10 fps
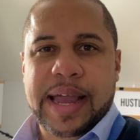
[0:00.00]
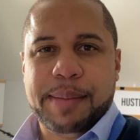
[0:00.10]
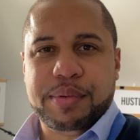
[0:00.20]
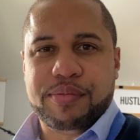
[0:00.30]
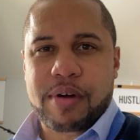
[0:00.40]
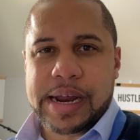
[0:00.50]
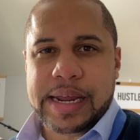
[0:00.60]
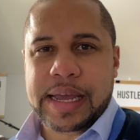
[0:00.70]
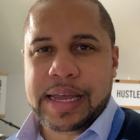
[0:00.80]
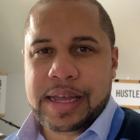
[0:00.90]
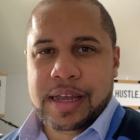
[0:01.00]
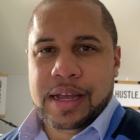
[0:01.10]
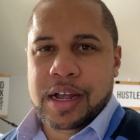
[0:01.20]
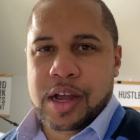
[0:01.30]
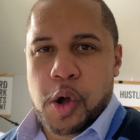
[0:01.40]
Happy Friday.
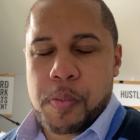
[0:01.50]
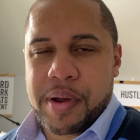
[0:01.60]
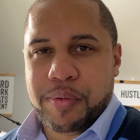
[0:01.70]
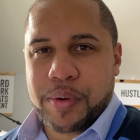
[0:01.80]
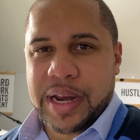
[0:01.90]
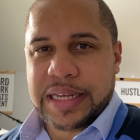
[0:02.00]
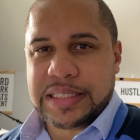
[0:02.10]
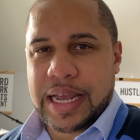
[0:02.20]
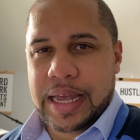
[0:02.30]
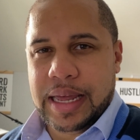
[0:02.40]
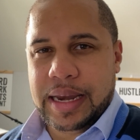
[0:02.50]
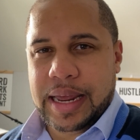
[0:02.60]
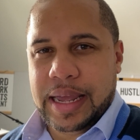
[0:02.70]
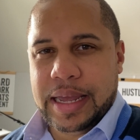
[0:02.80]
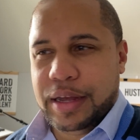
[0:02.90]
Hope everyone has had
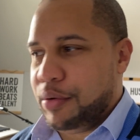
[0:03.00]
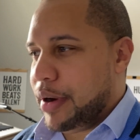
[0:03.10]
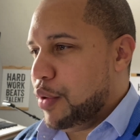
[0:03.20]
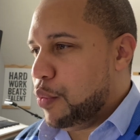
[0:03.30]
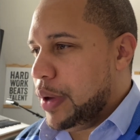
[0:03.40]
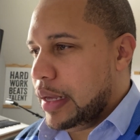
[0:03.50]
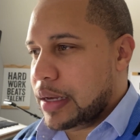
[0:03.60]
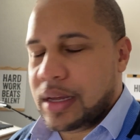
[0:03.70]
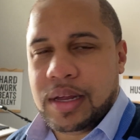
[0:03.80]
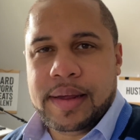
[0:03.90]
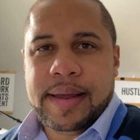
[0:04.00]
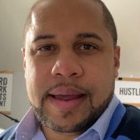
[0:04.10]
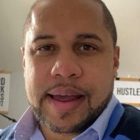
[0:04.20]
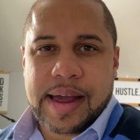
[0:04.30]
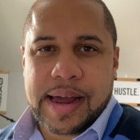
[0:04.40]
a great week.
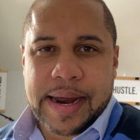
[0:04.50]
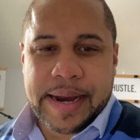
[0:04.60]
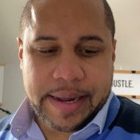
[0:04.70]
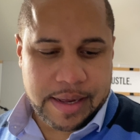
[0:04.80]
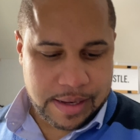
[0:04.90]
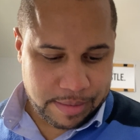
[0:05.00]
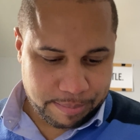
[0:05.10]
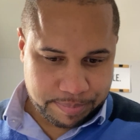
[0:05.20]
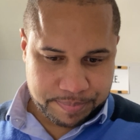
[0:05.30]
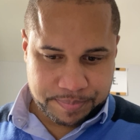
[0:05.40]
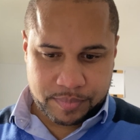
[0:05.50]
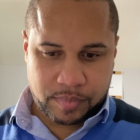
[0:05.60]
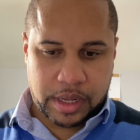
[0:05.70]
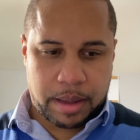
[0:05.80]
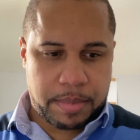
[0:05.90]
I am
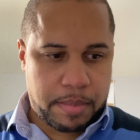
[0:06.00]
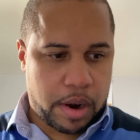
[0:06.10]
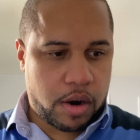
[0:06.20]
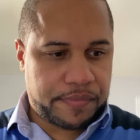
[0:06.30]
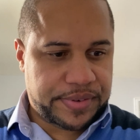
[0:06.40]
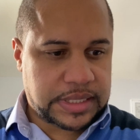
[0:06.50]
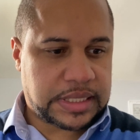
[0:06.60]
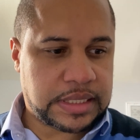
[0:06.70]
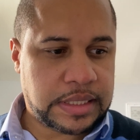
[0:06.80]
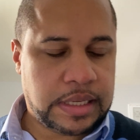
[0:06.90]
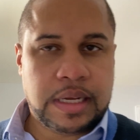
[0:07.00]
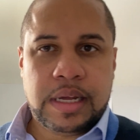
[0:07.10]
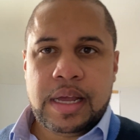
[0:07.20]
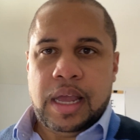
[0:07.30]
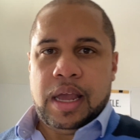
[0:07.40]
in my office.
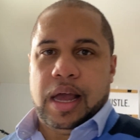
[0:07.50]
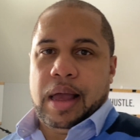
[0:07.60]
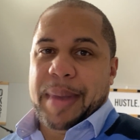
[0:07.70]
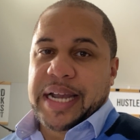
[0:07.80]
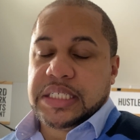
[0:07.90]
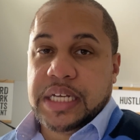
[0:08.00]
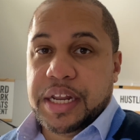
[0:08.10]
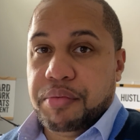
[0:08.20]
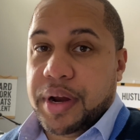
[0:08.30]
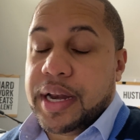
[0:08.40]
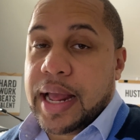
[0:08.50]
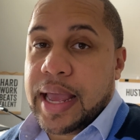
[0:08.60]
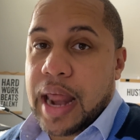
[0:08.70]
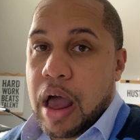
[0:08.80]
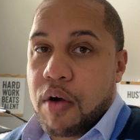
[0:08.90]
I'm actually getting ready to
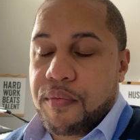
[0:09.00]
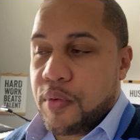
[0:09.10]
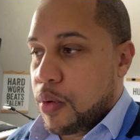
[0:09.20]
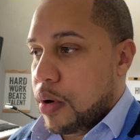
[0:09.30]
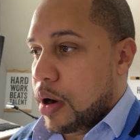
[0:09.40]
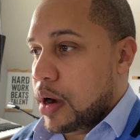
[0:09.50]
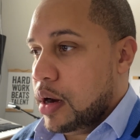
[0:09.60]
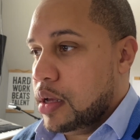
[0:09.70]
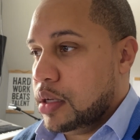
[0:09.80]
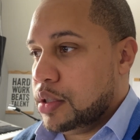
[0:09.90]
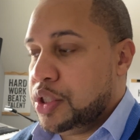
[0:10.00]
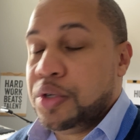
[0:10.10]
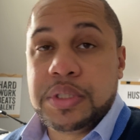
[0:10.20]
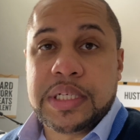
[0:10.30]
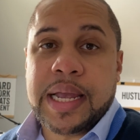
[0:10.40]
head out for
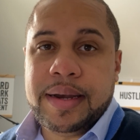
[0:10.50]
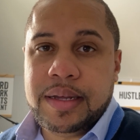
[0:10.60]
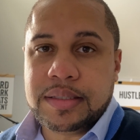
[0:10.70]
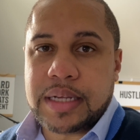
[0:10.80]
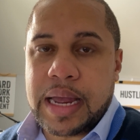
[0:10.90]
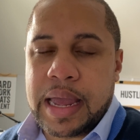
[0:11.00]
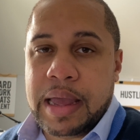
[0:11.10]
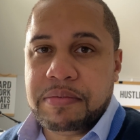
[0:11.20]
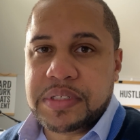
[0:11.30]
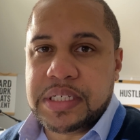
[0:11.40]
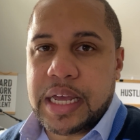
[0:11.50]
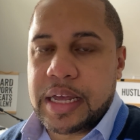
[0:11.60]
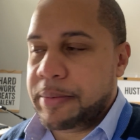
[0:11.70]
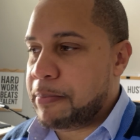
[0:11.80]
2 signings I have today.